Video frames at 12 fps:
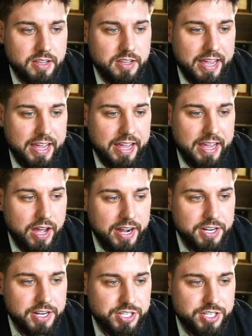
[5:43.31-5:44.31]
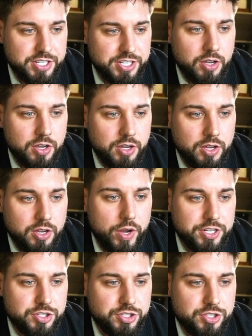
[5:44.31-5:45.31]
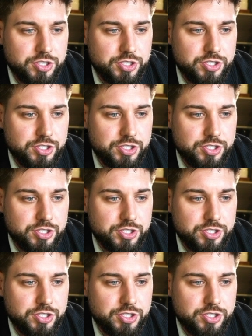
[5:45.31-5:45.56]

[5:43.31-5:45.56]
a strategy which